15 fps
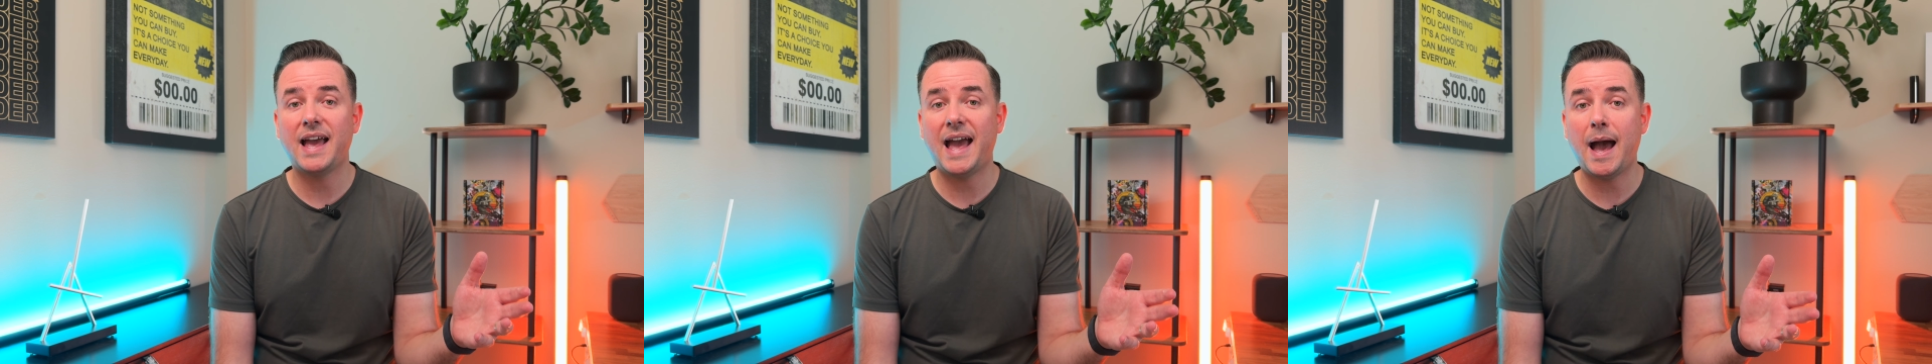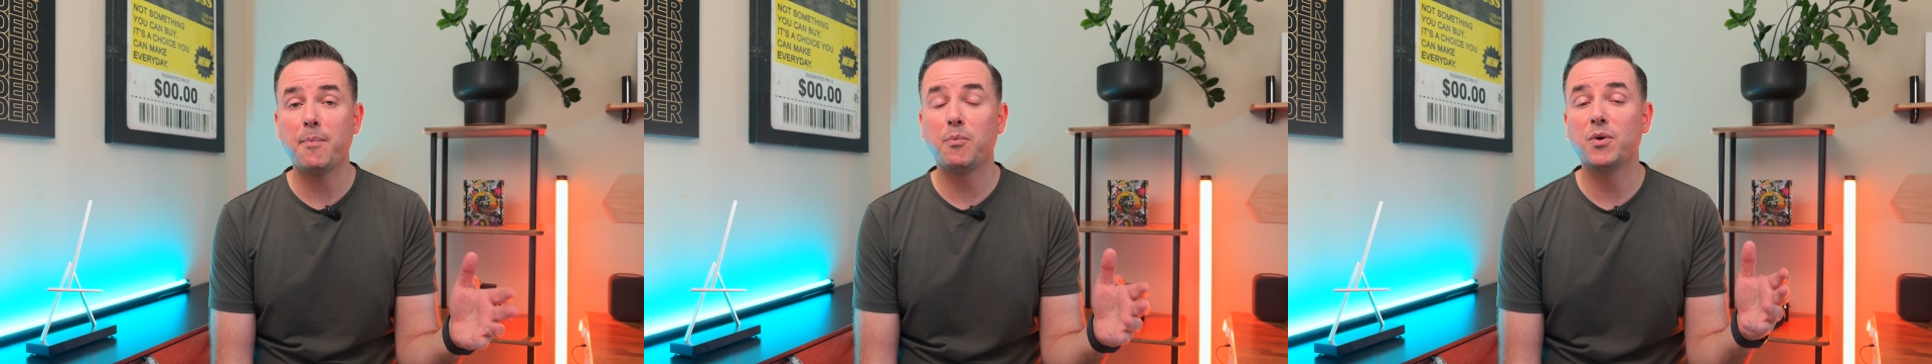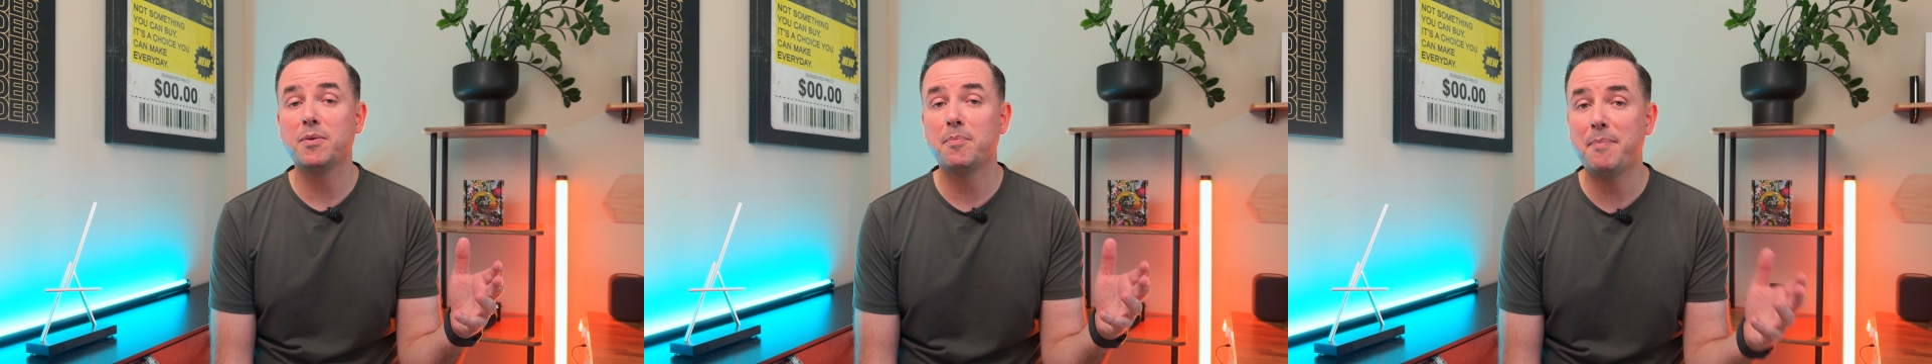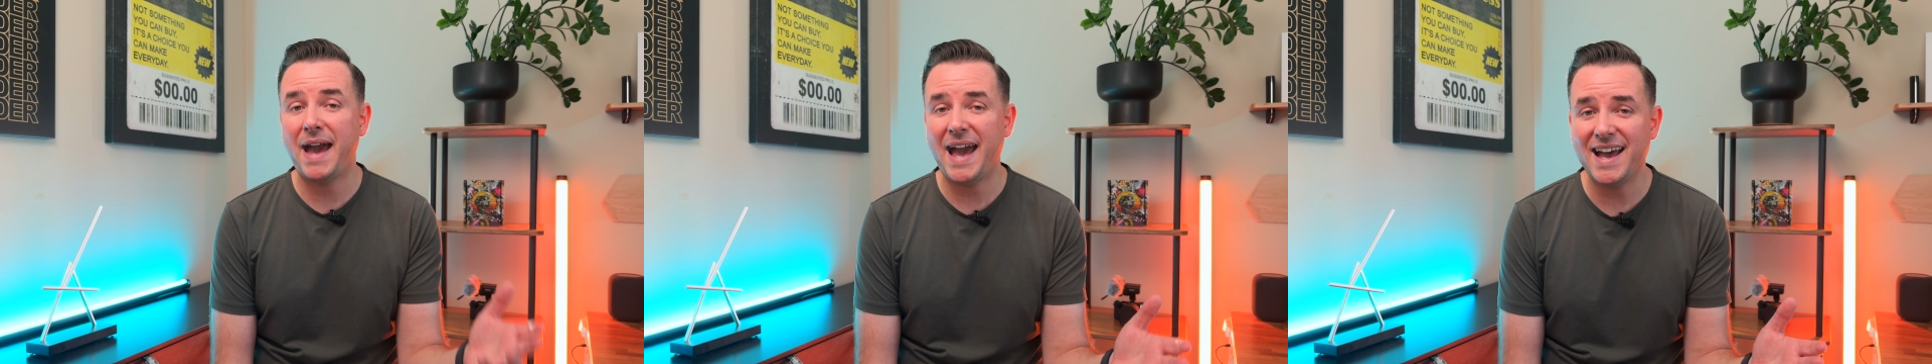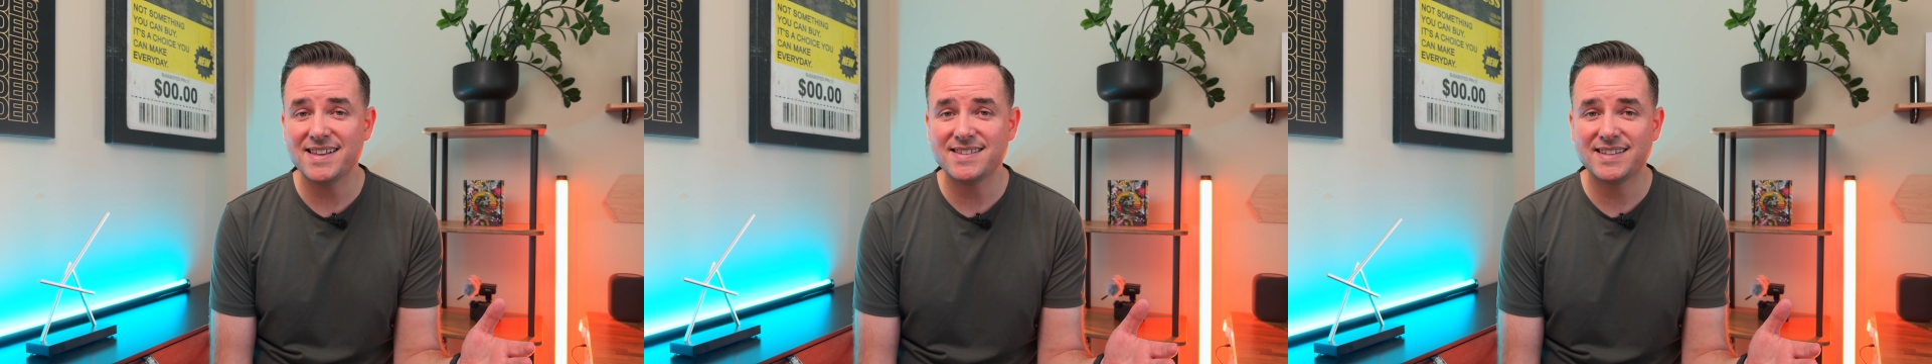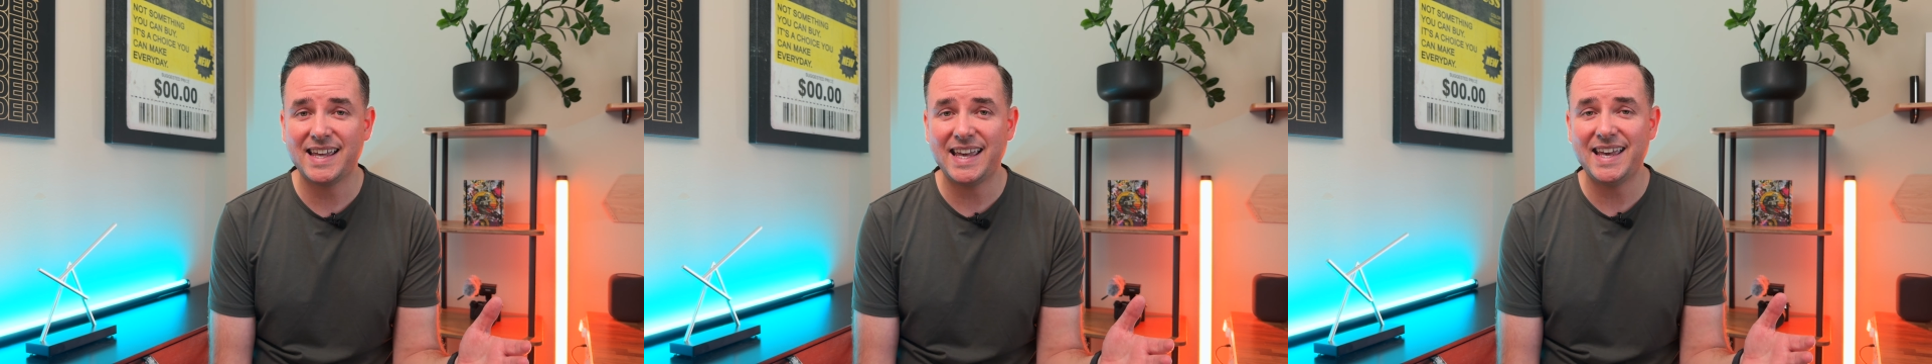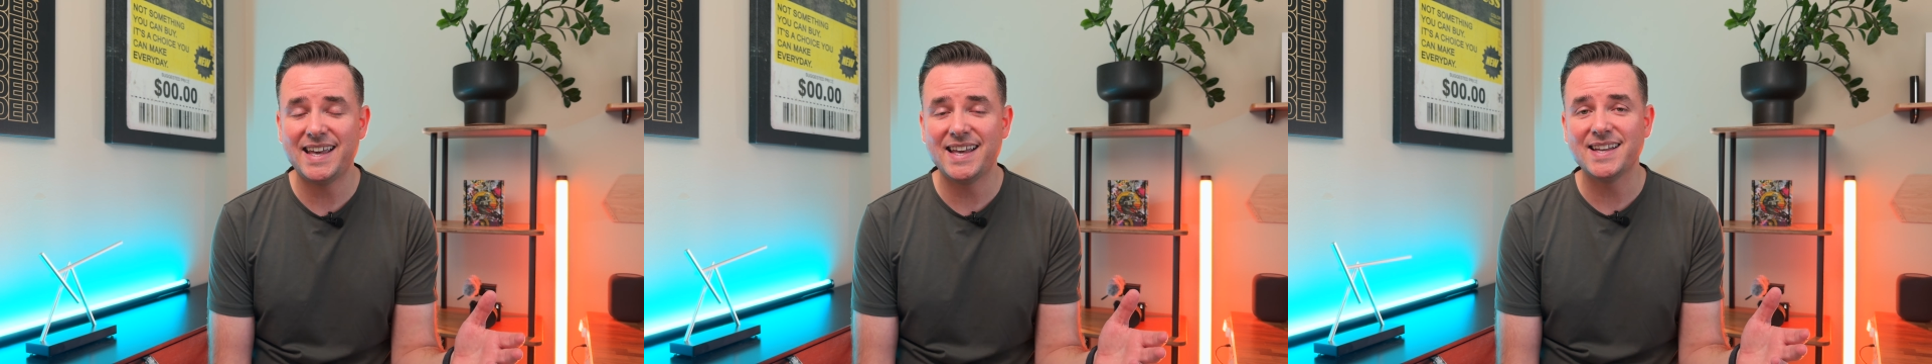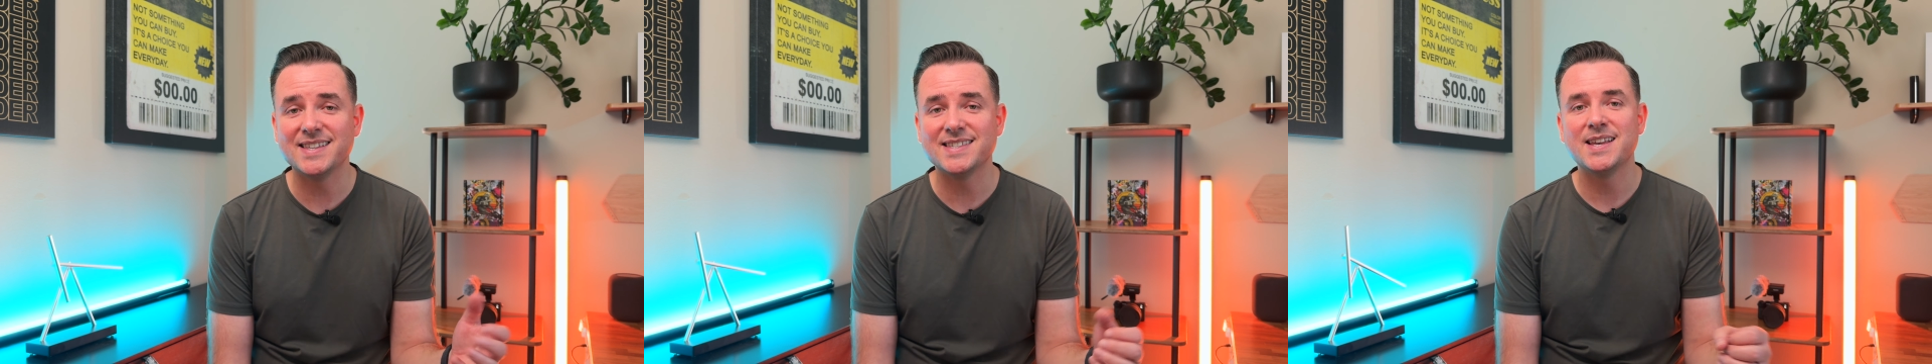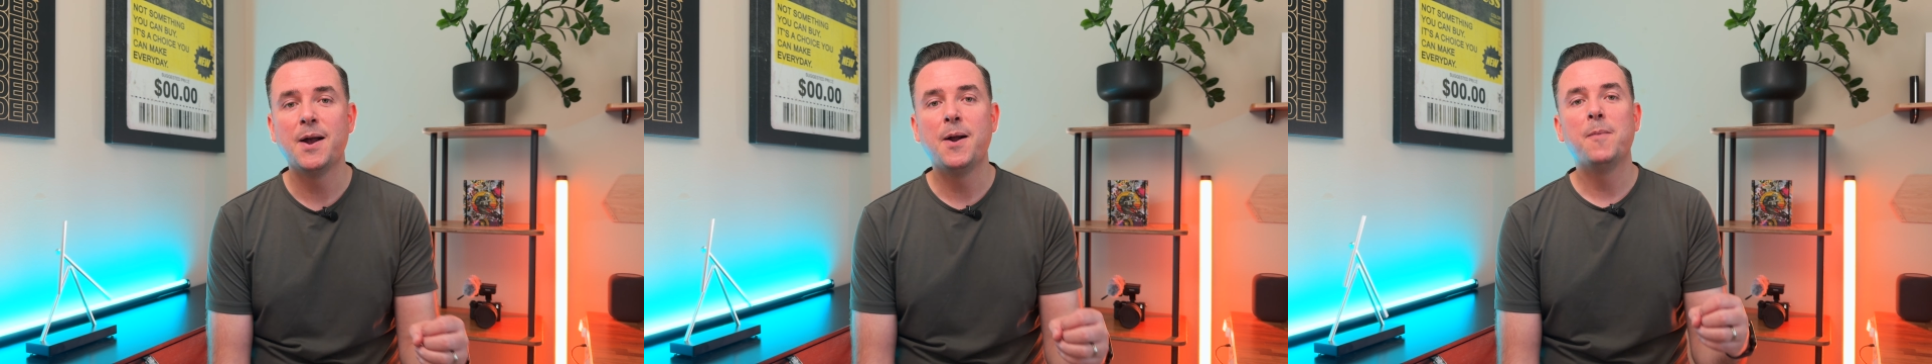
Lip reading: app with passkeys